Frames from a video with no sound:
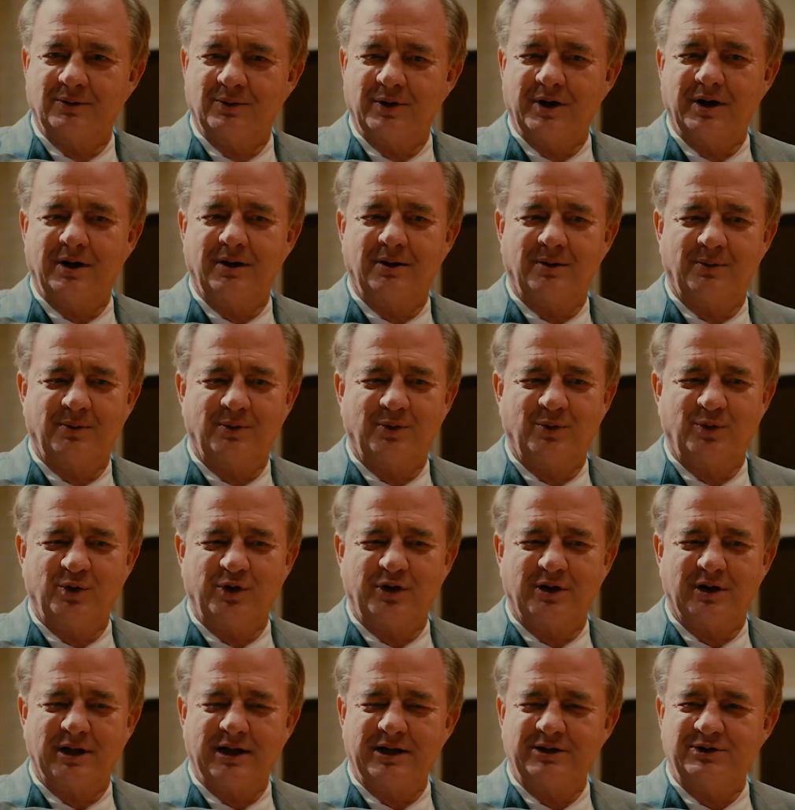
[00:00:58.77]
Wow. Well,
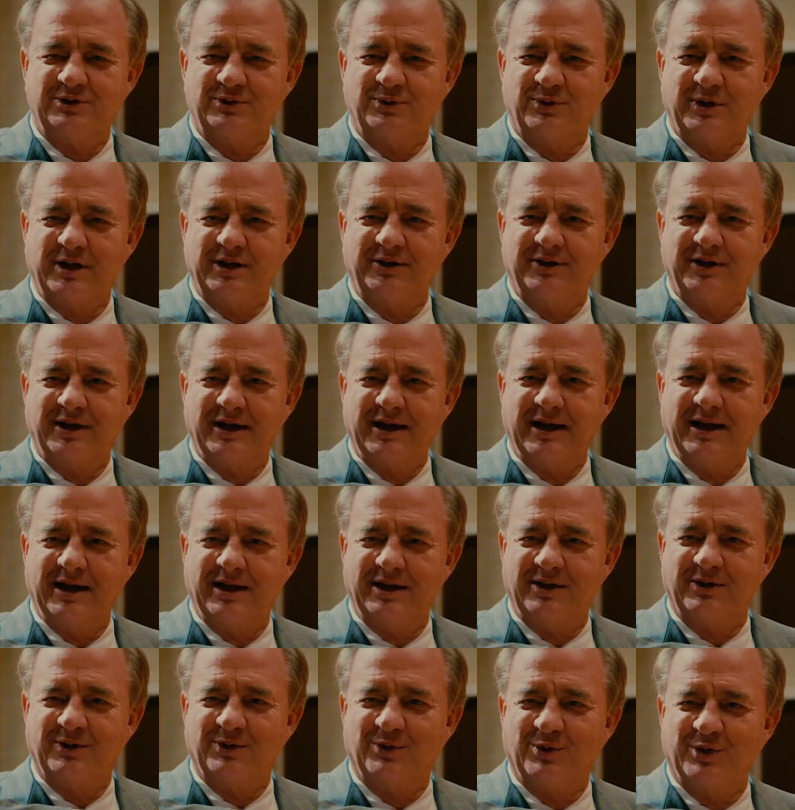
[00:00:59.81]
we're glad you read the
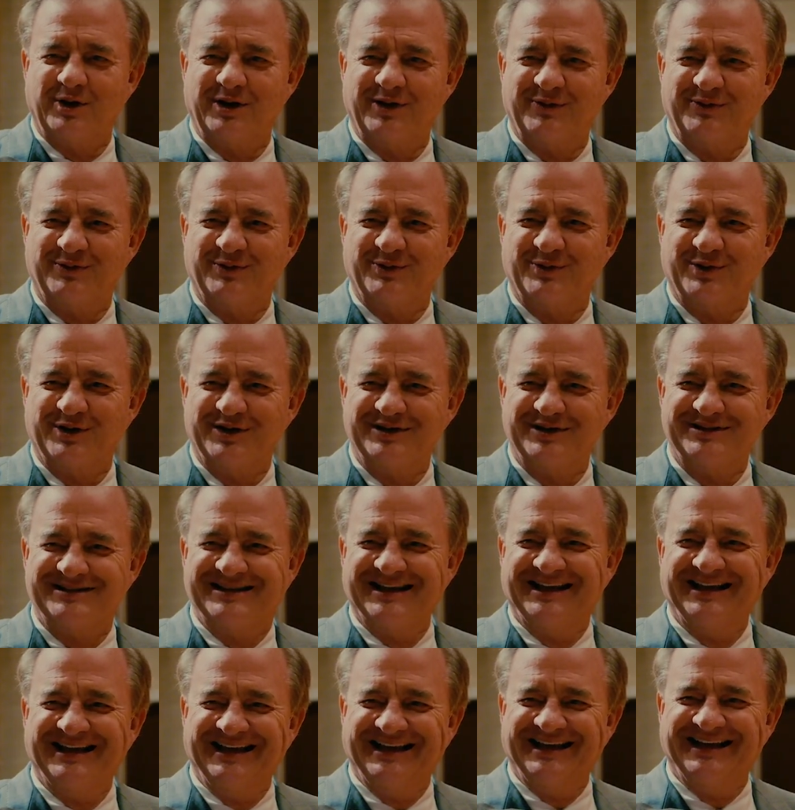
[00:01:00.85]
ad or whatever it
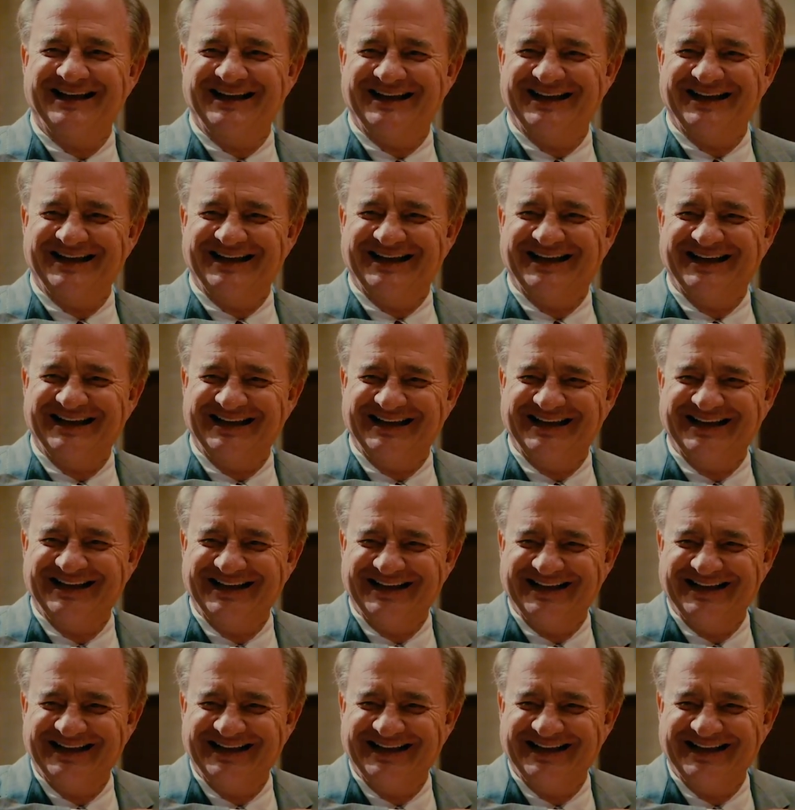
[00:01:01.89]
was.